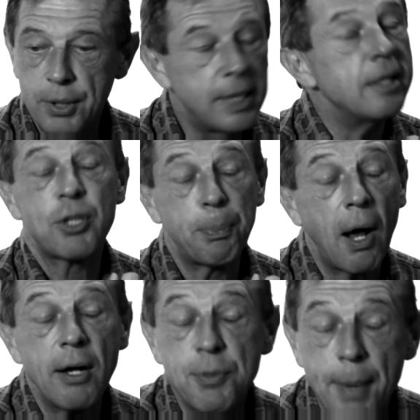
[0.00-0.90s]
it didn't
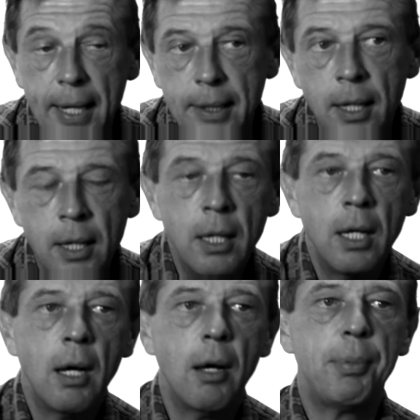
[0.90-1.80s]
surprise me
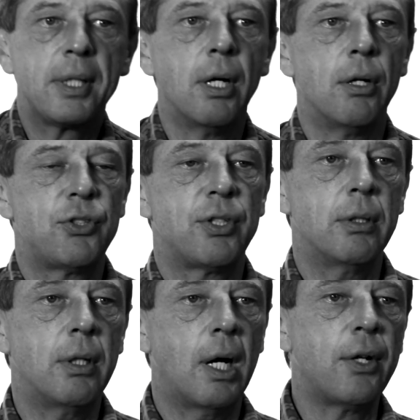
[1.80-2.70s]
because
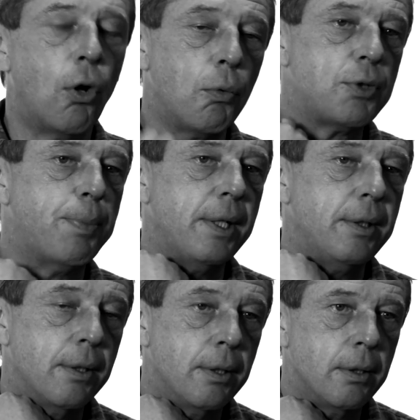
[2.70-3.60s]
I'd always
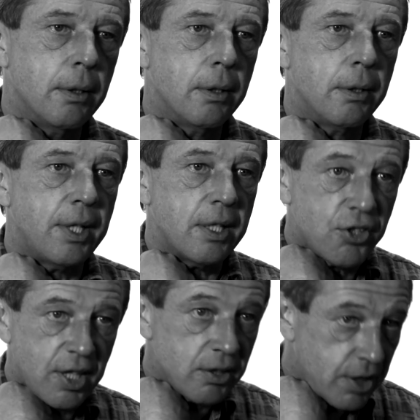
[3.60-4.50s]
been the
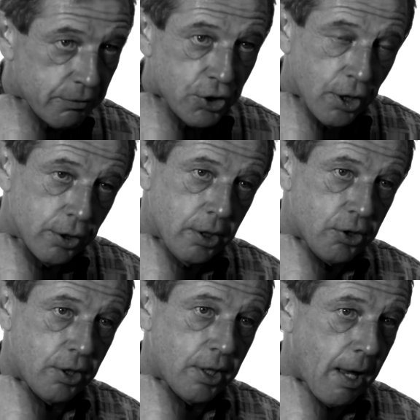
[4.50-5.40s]
instinctive
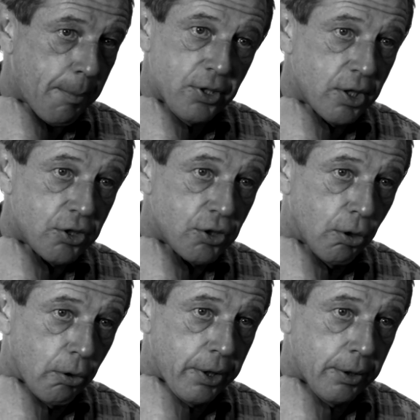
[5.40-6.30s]
journalist and the amateur
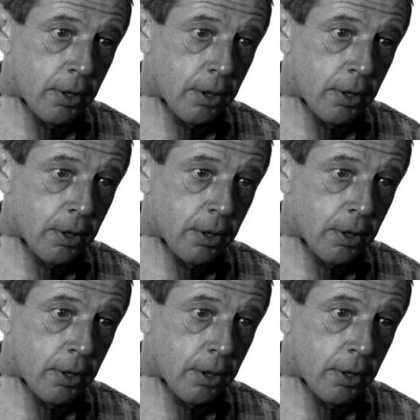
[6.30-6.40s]
historian.